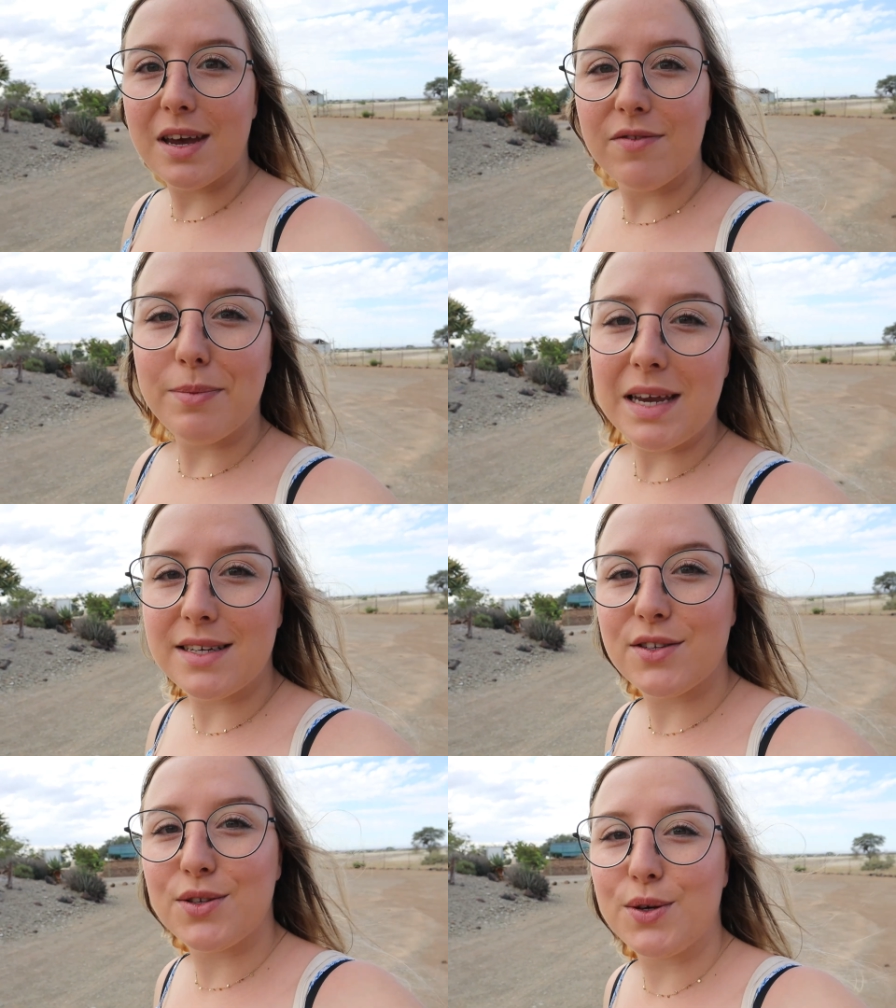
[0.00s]
have made
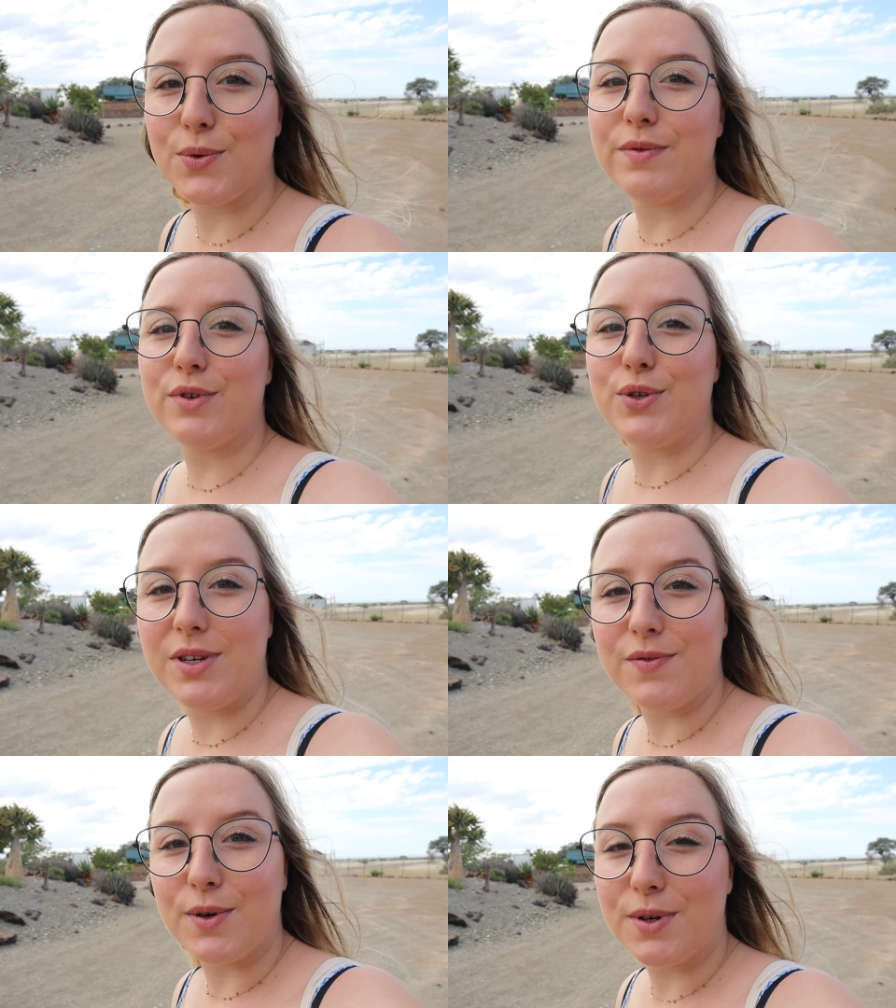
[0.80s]
it to the Quiver
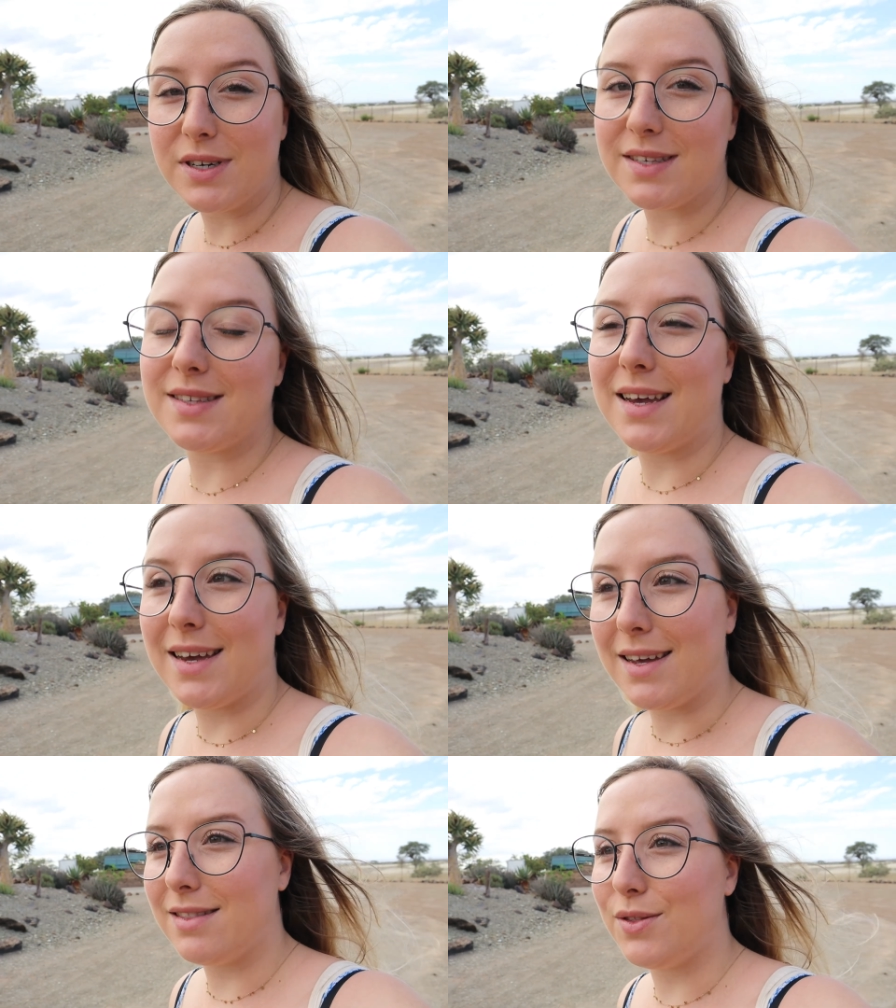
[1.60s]
Tree Forest,
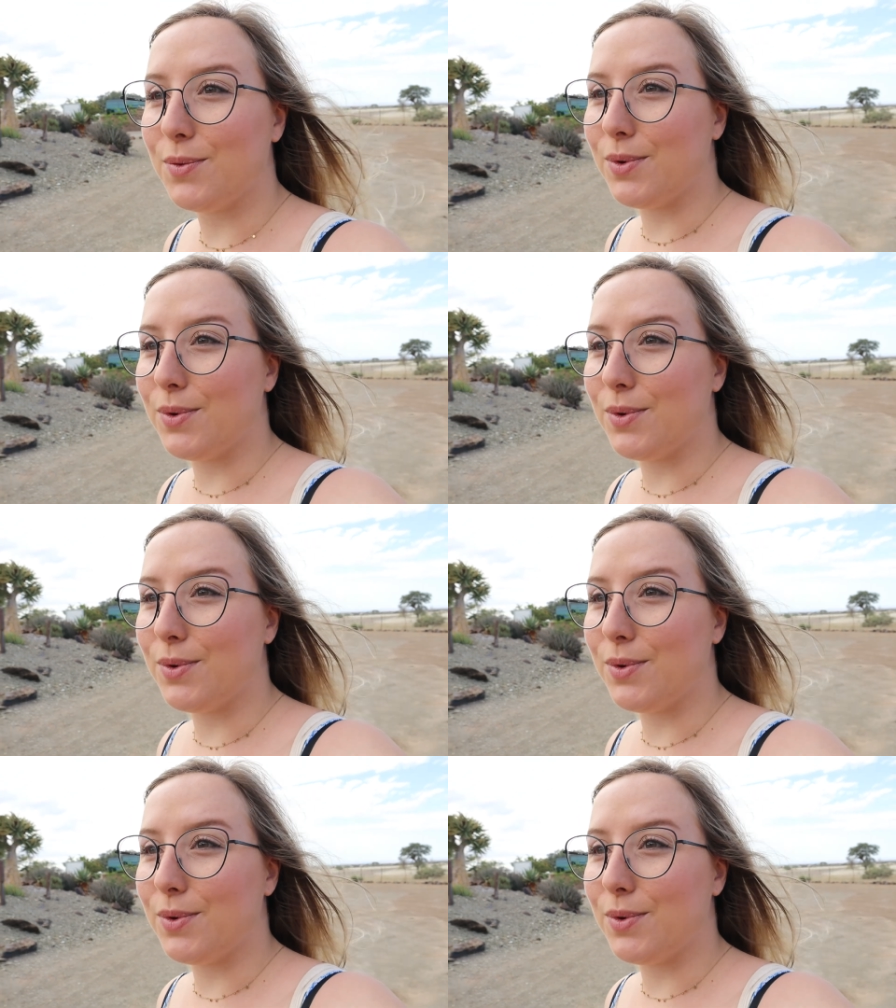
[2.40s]
and the